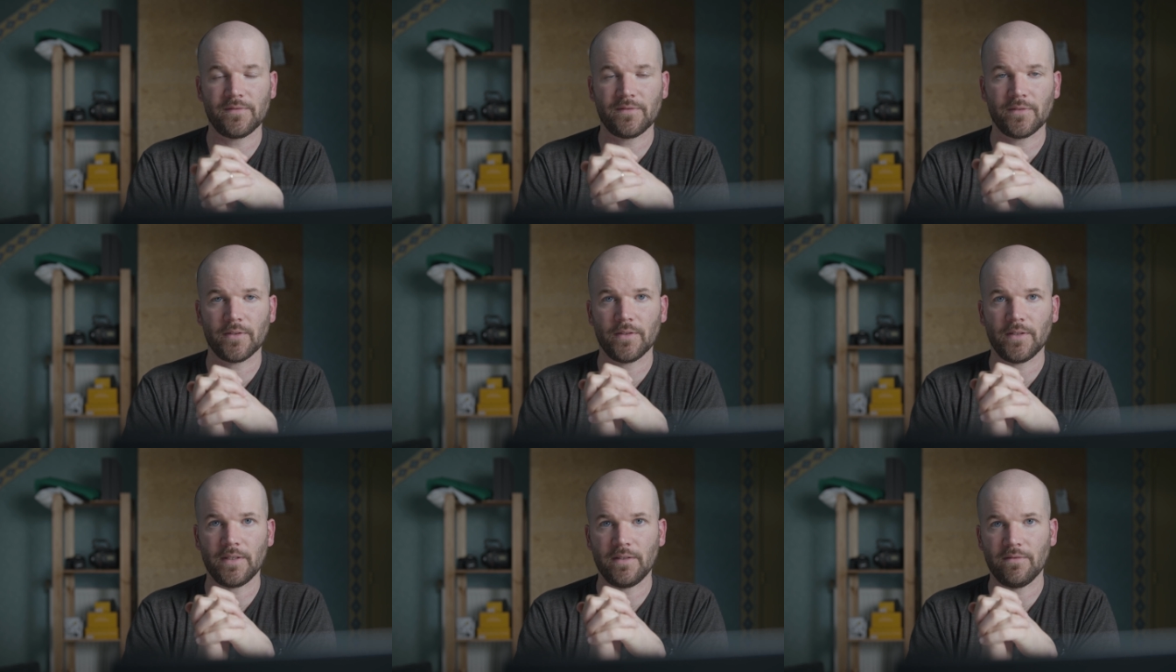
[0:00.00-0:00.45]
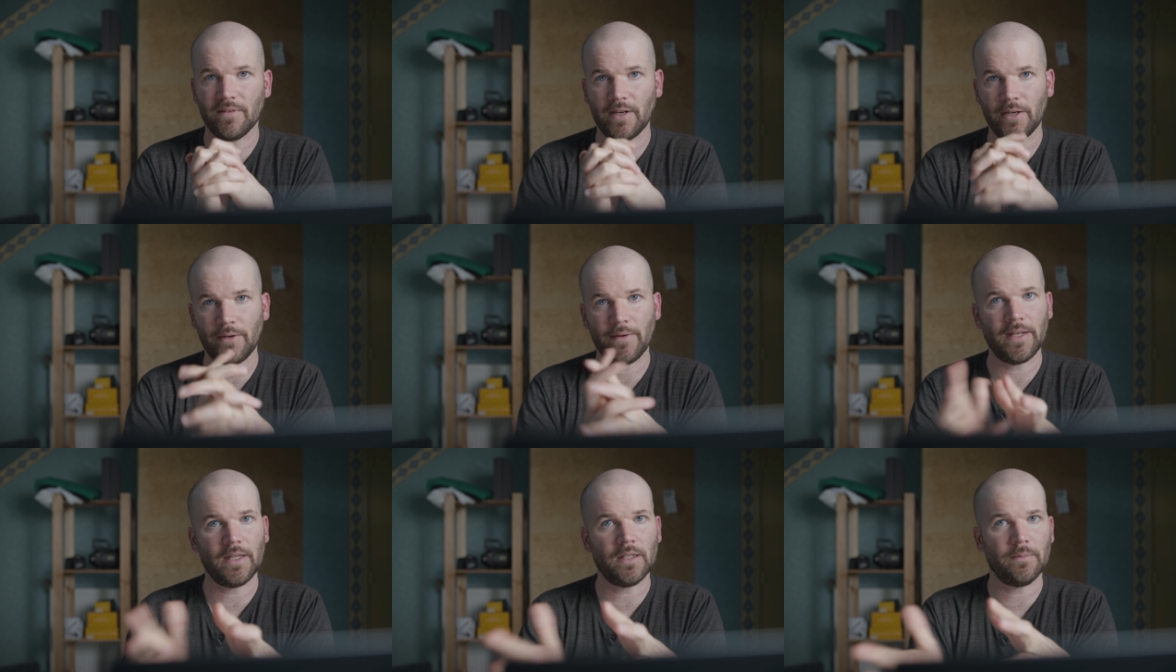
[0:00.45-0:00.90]
for
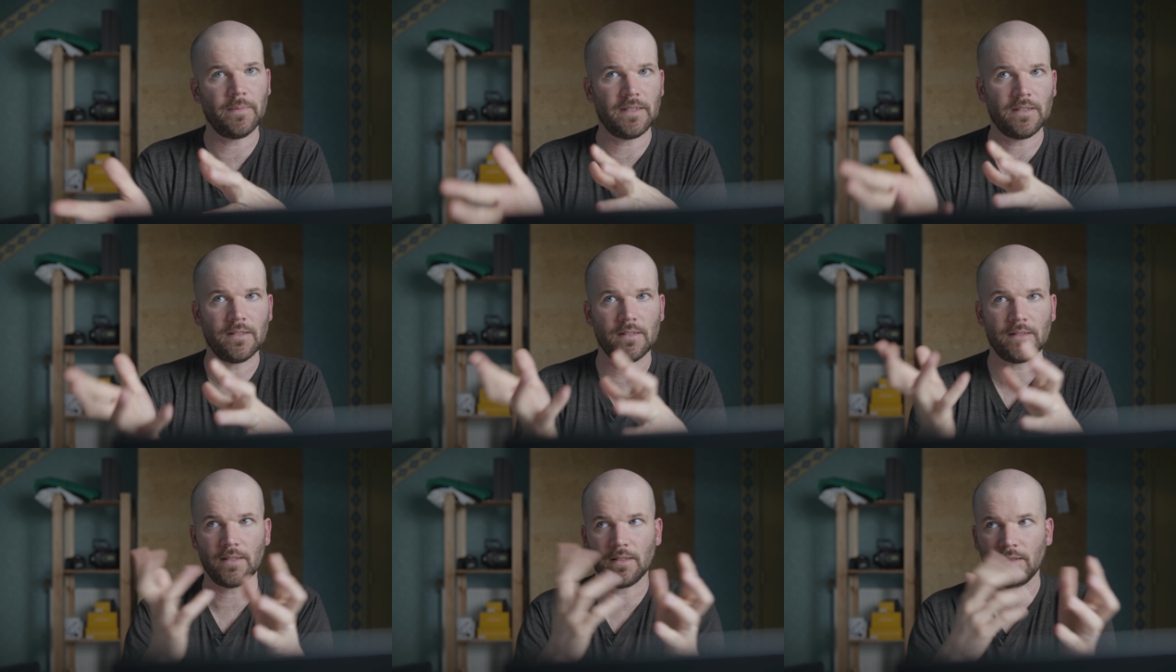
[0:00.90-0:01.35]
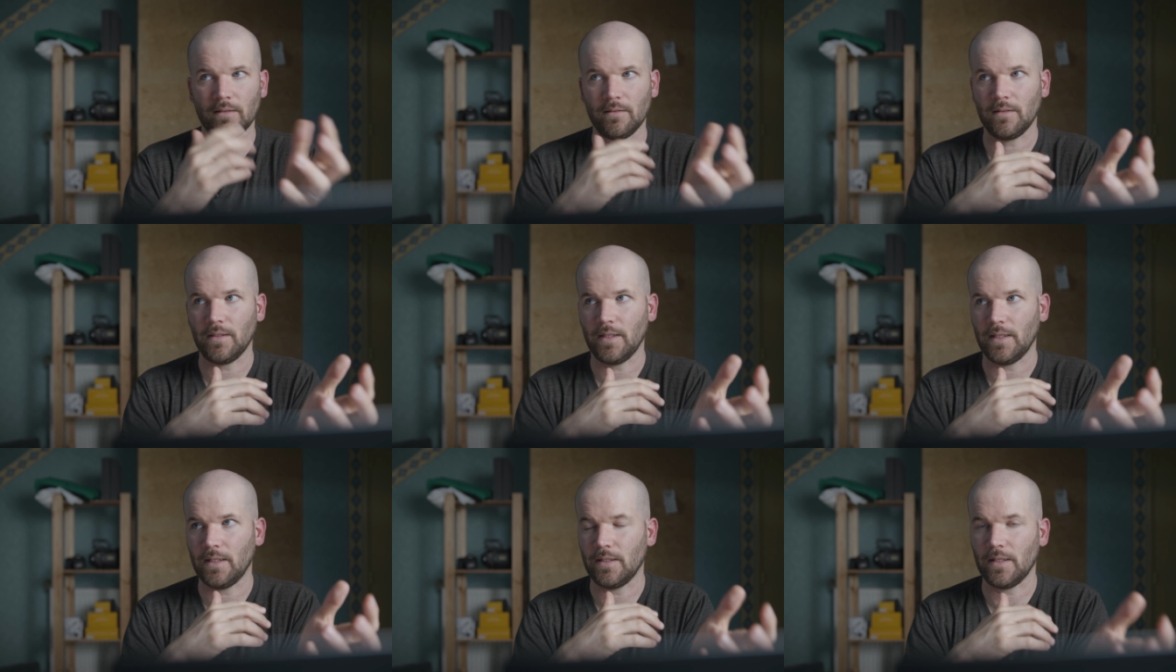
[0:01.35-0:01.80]
Envato elements
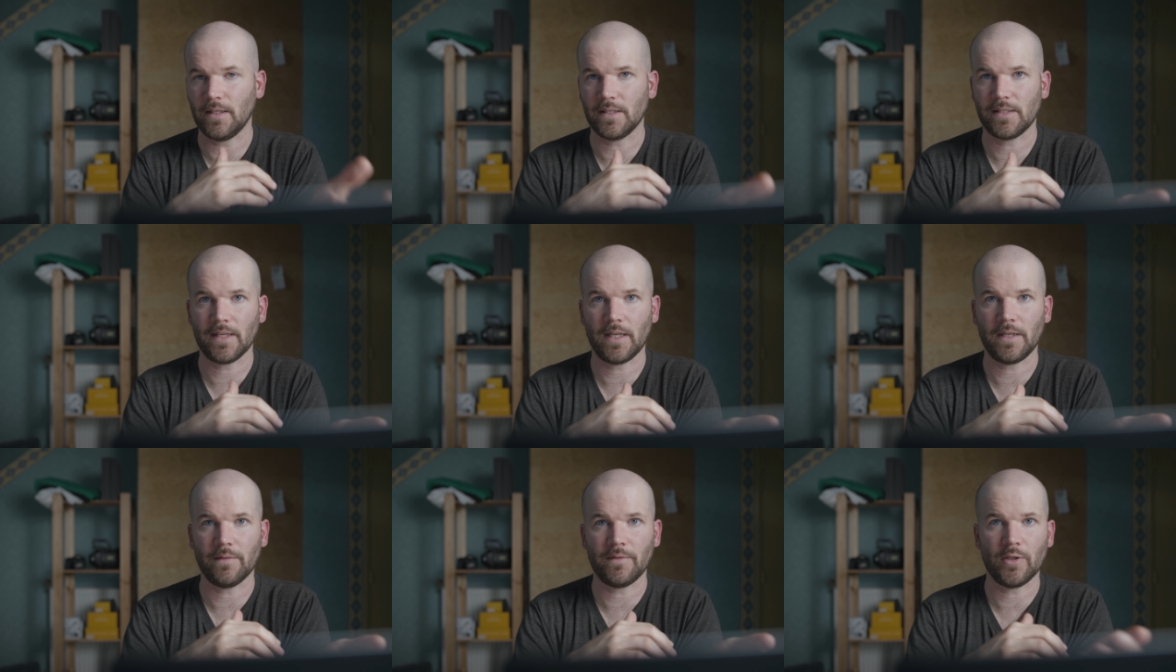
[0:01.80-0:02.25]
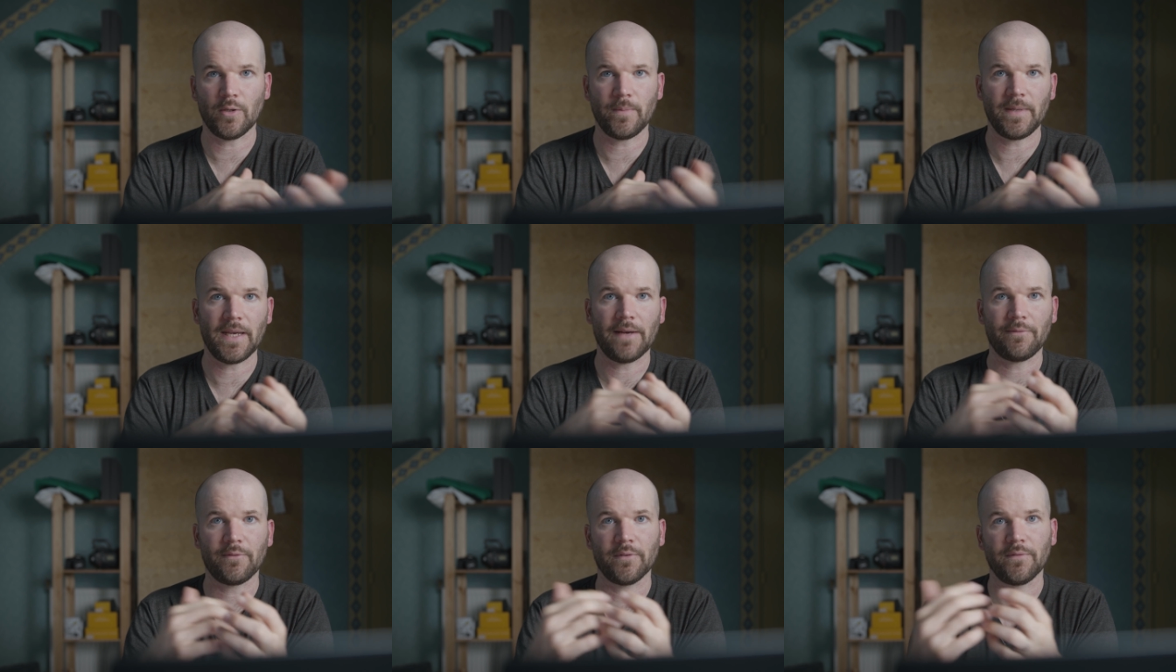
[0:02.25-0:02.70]
and inside of
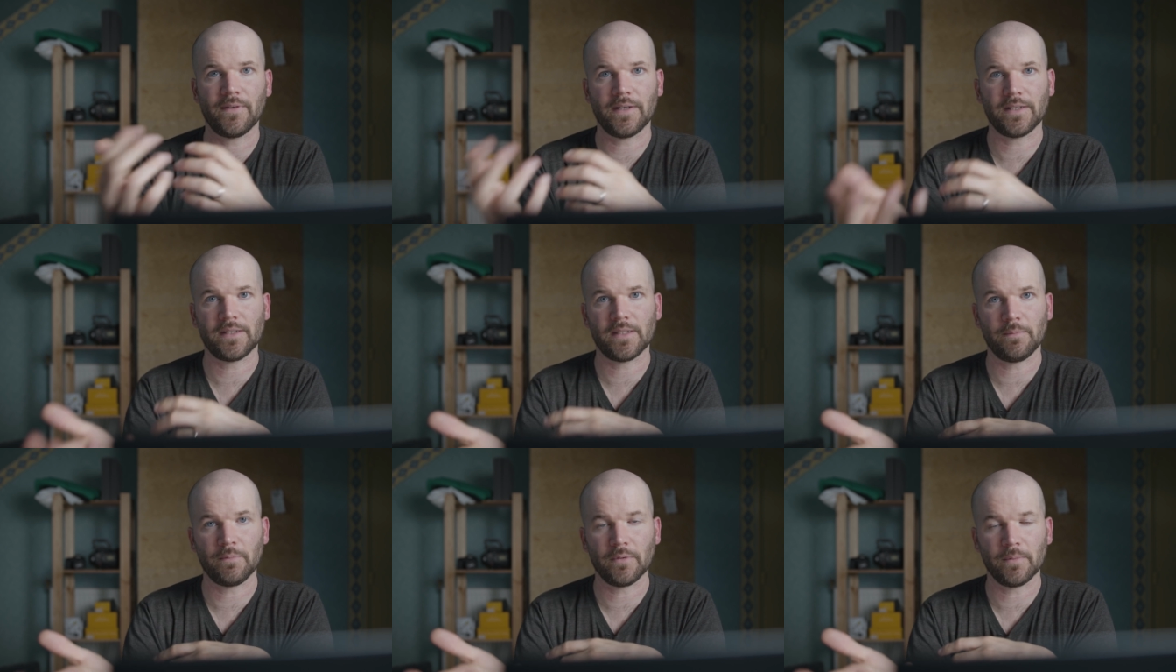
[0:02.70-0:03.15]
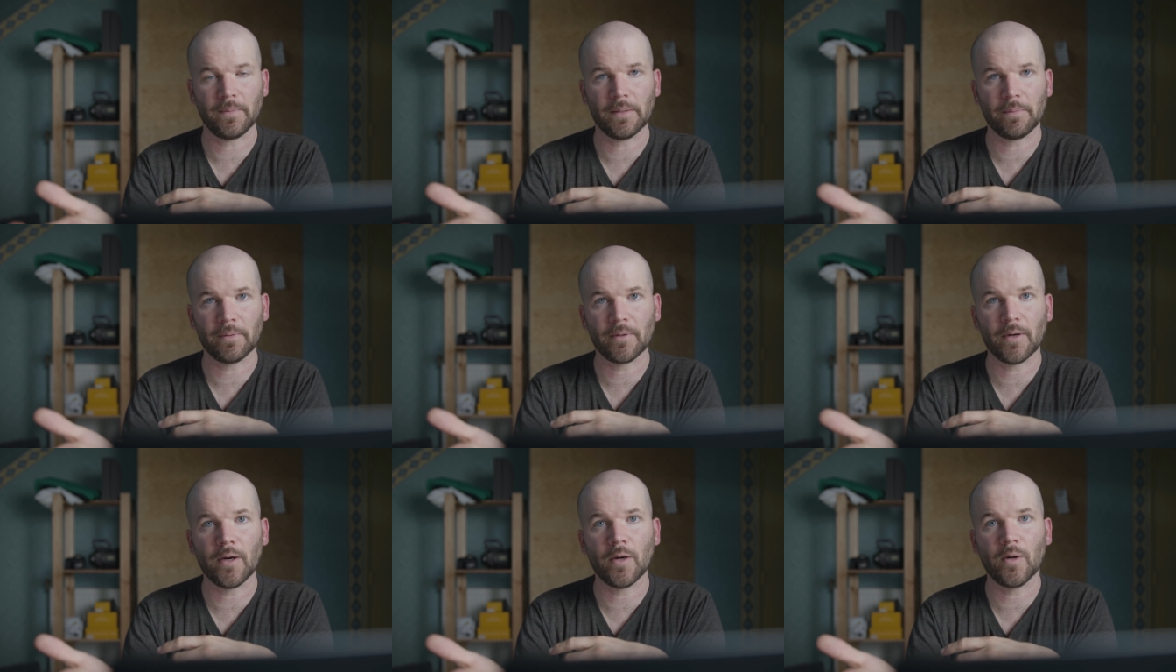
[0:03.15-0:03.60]
Adobe After Effects and Premiere
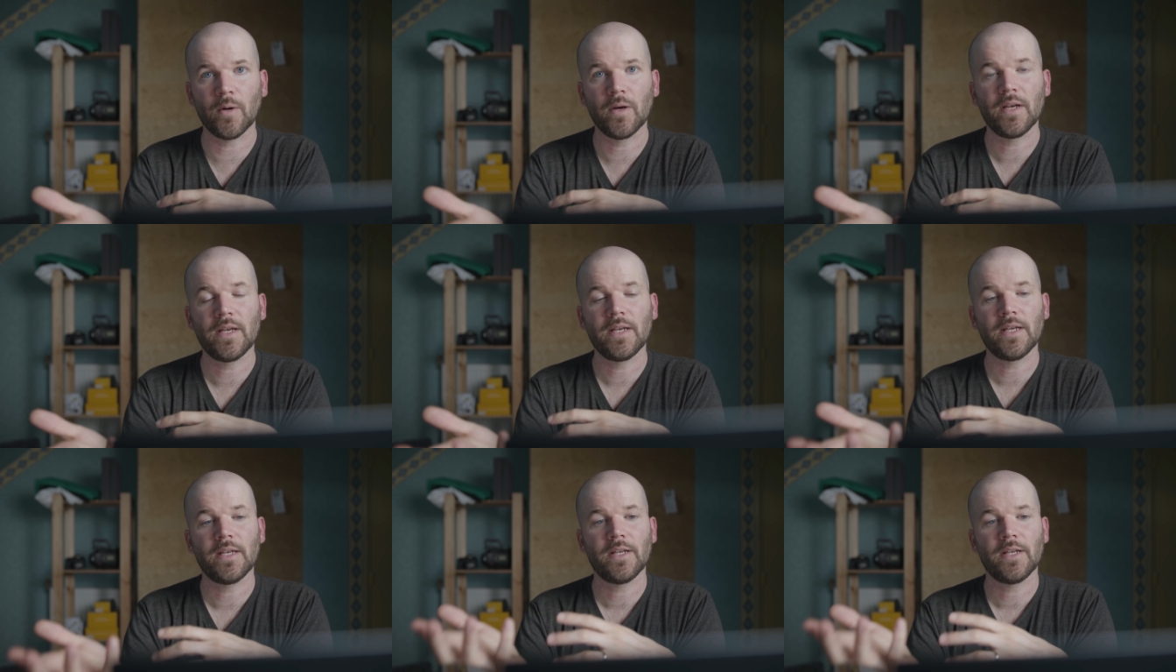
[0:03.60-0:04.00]
Pro.